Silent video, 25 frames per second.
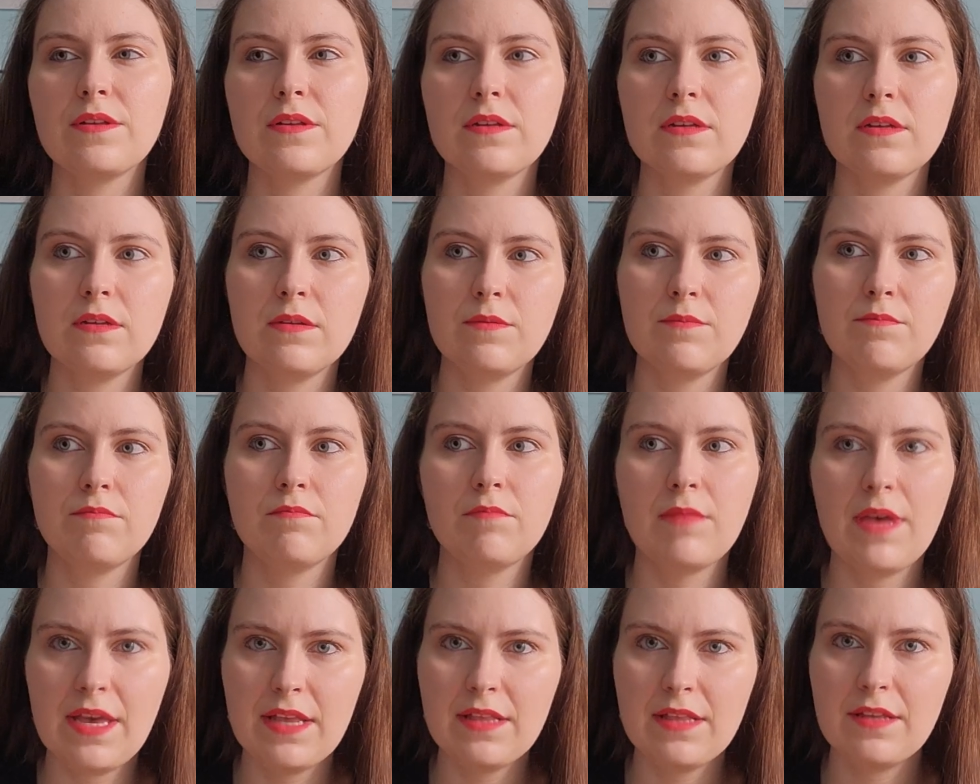um,
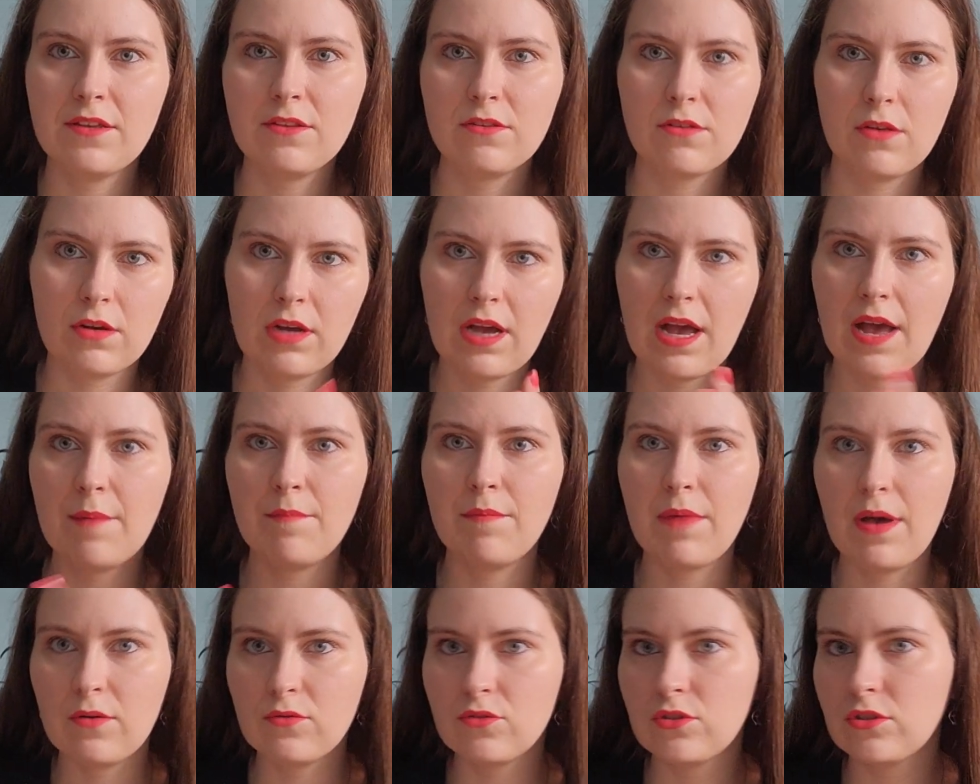mainly talk
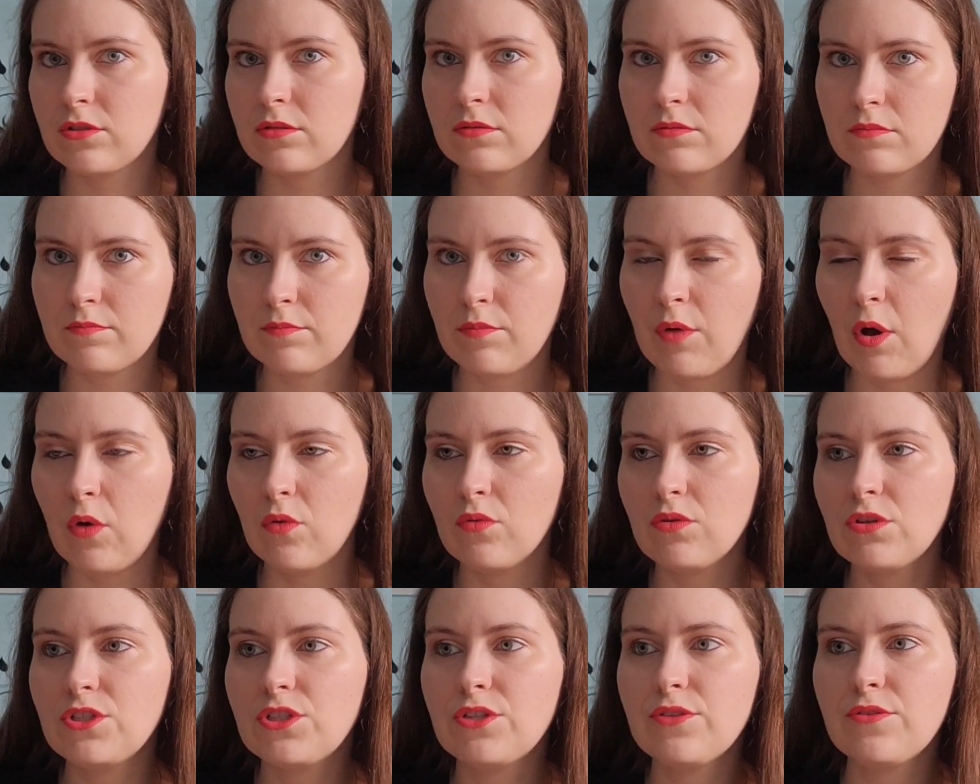about
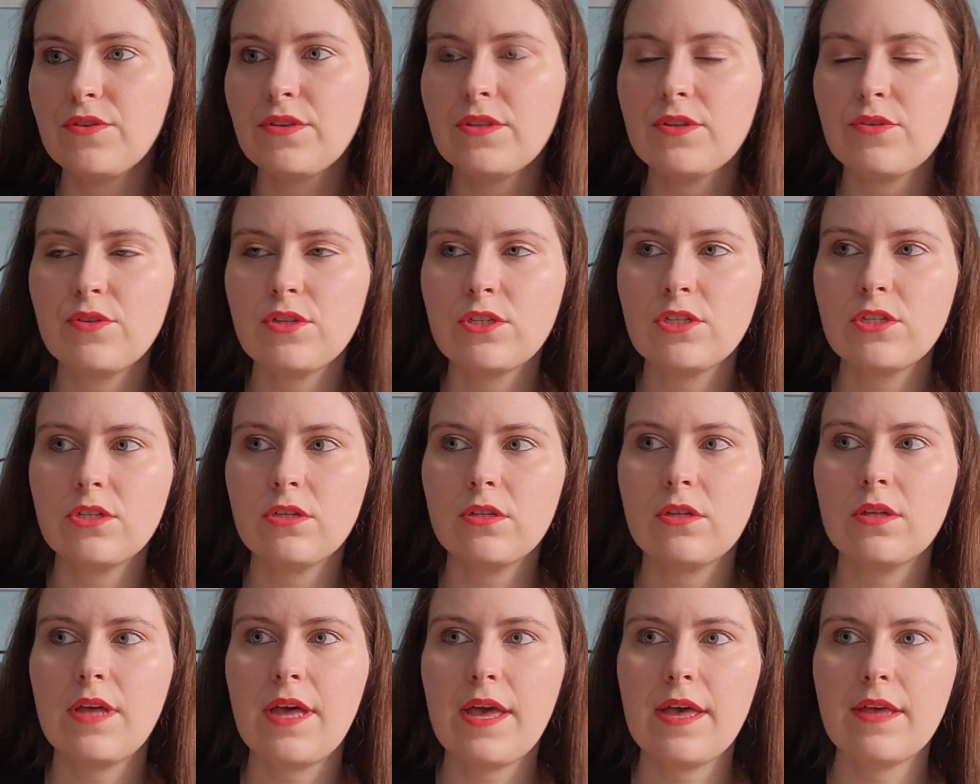Polish
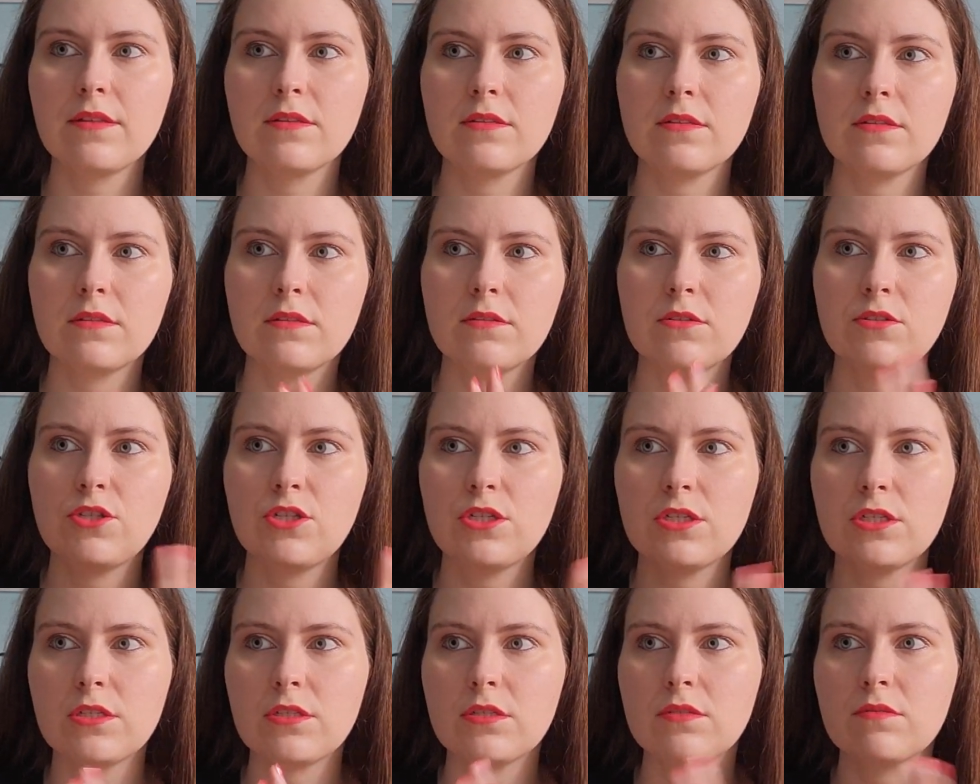literature and
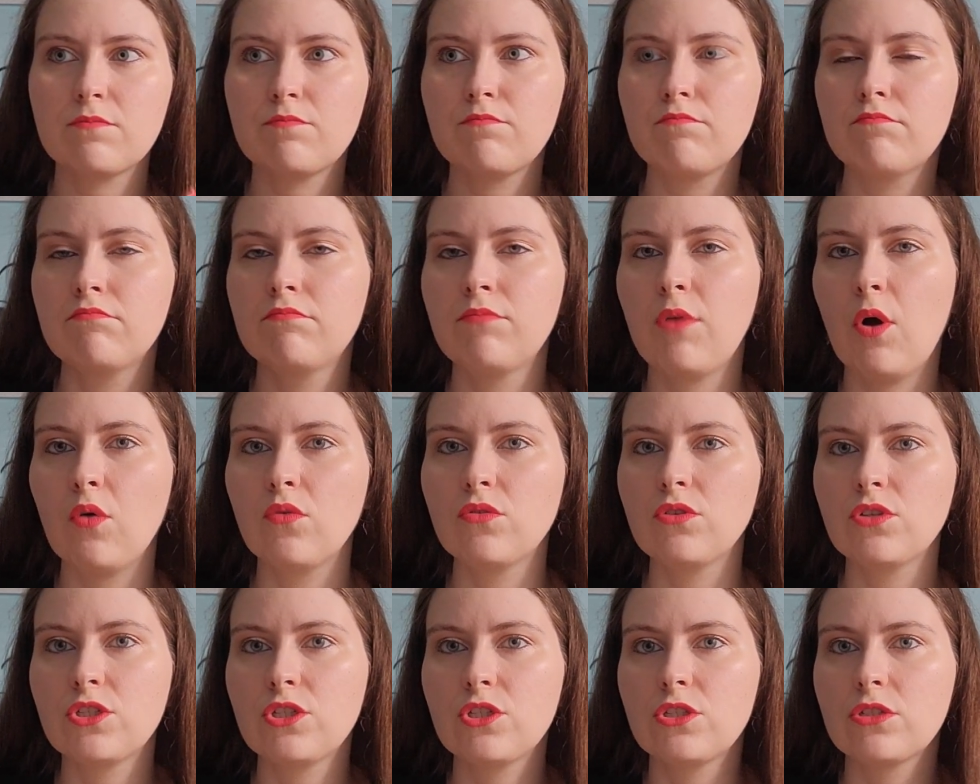just
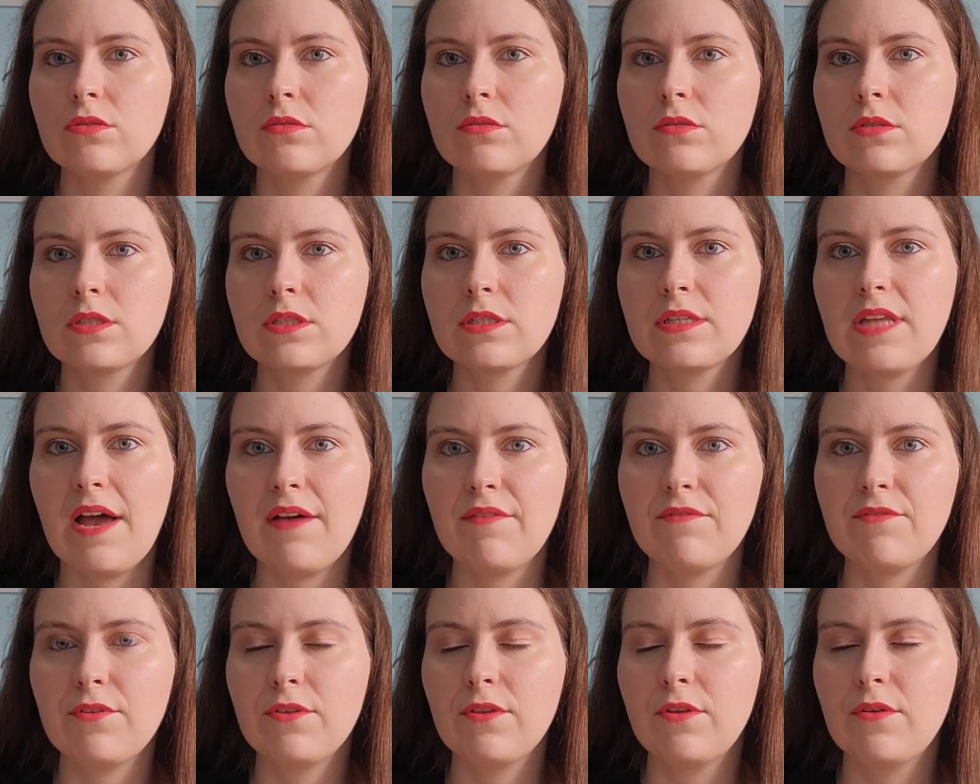Polish stuff,
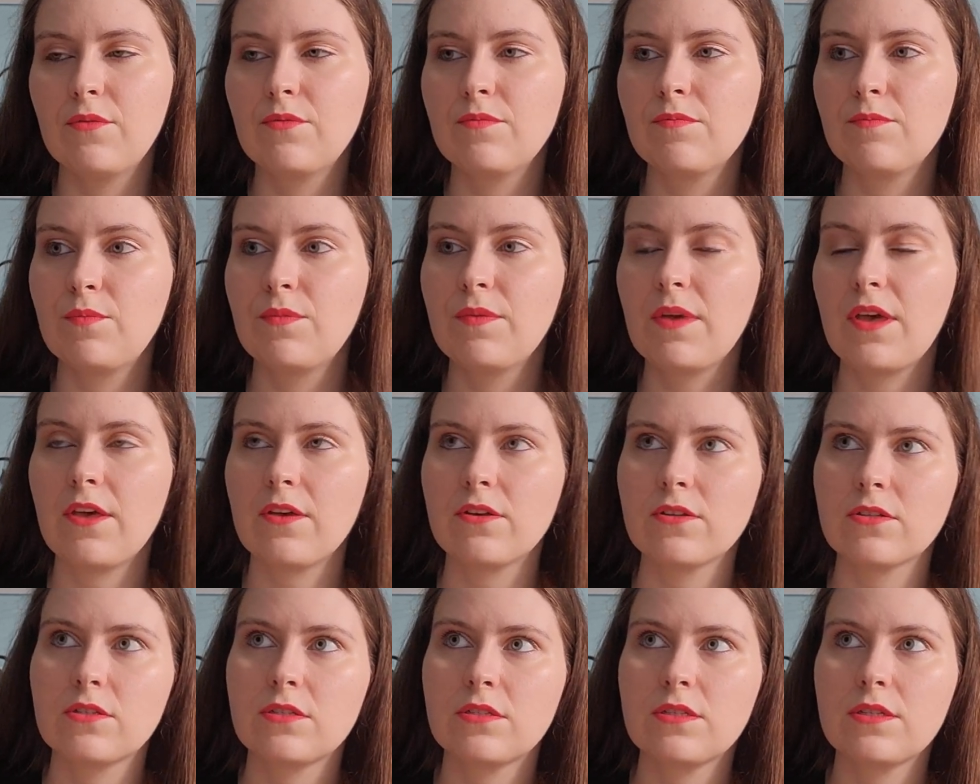you know,
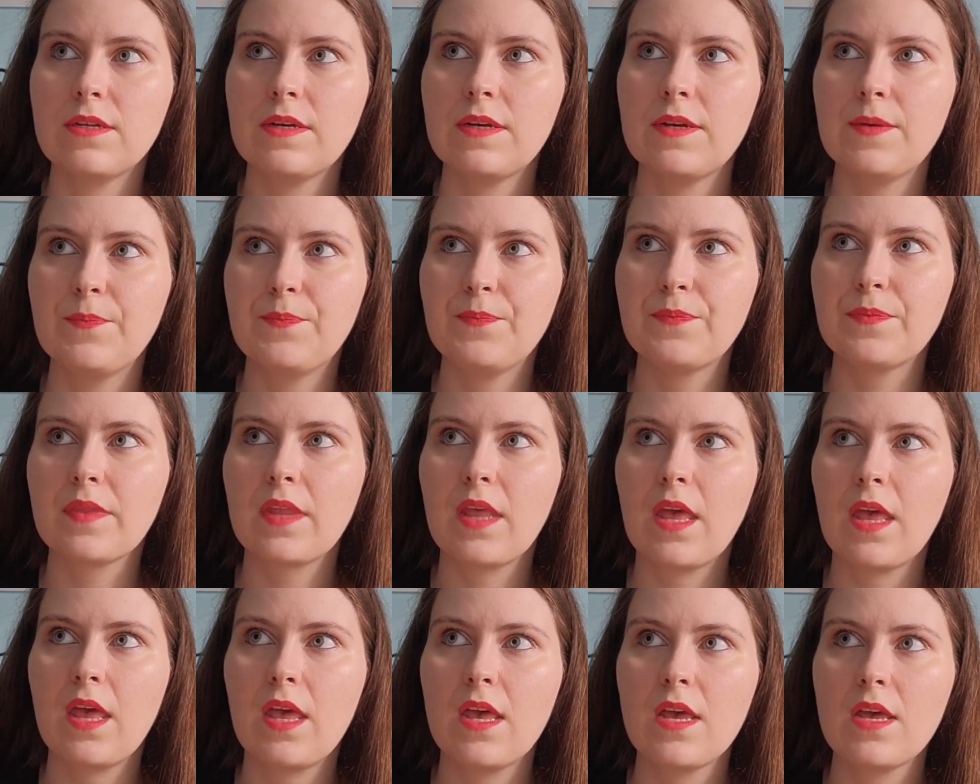because um,
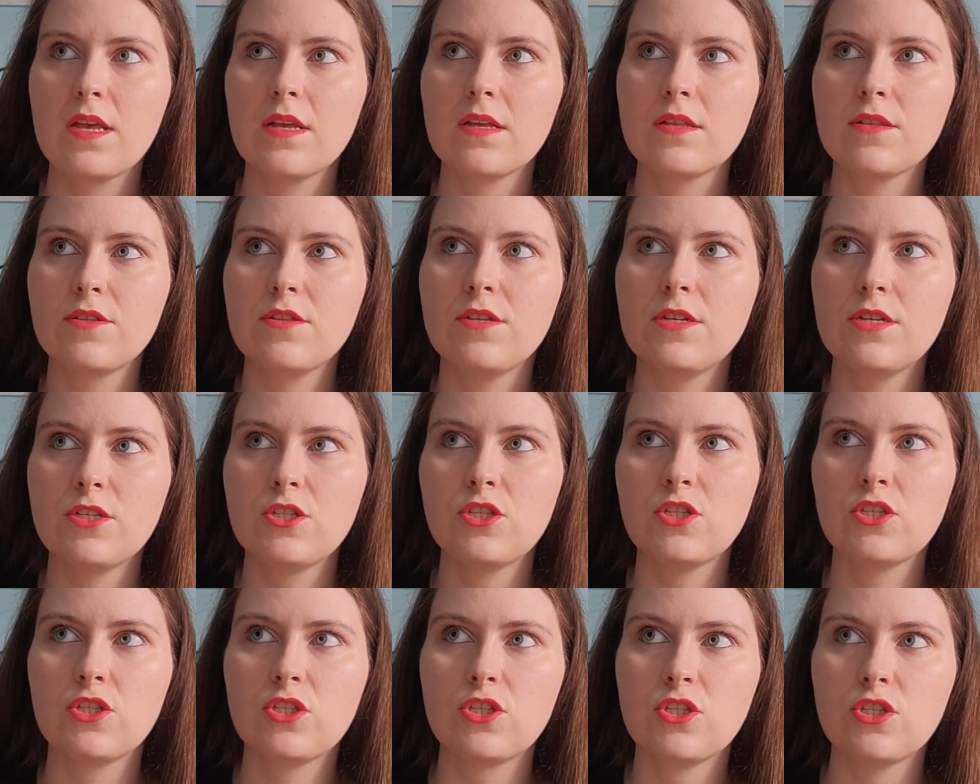
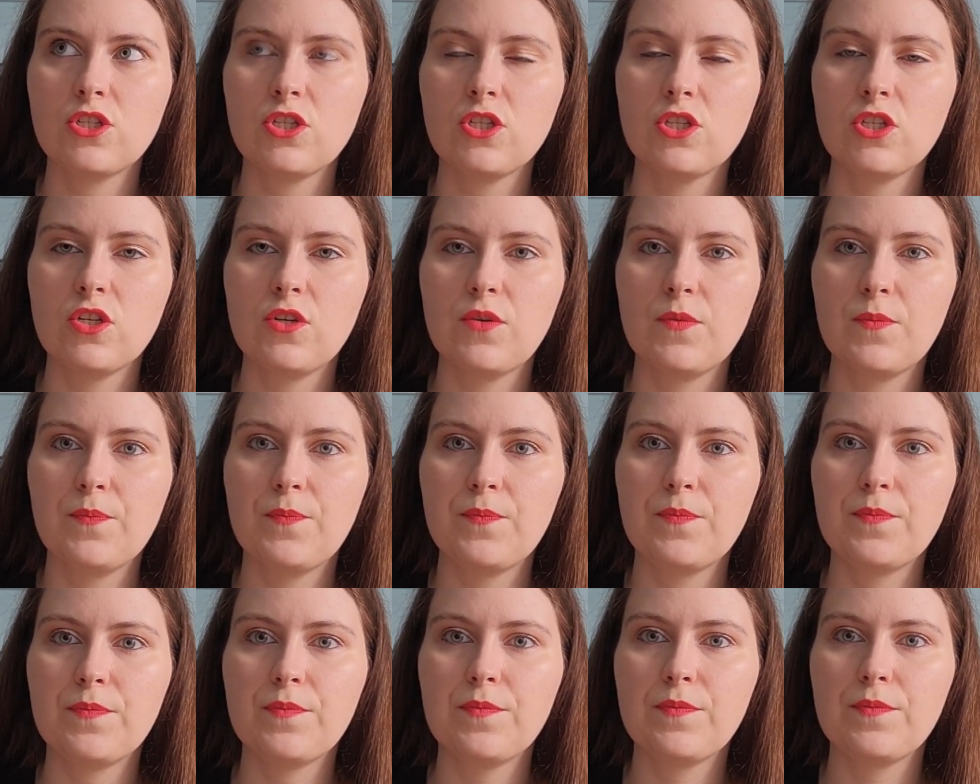this um,
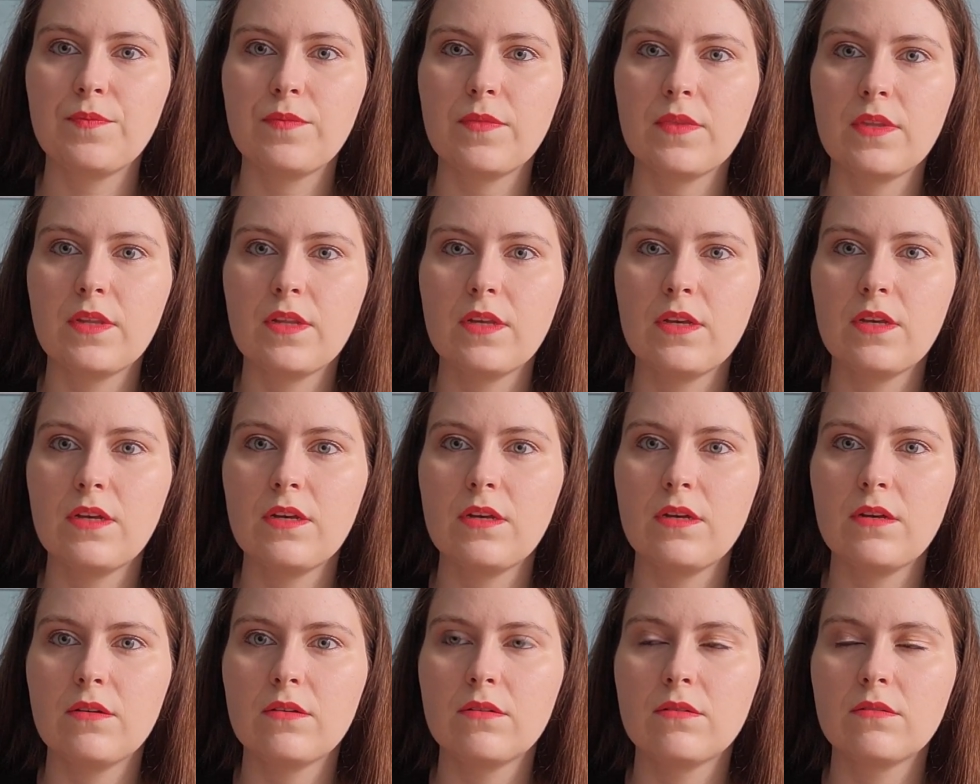
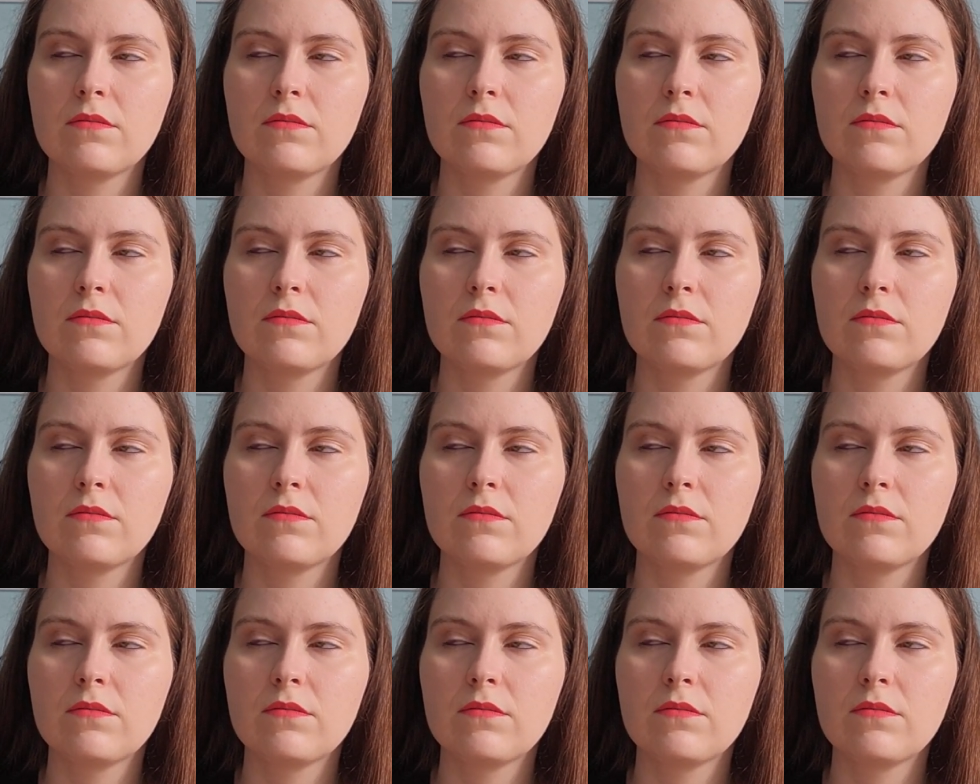uh,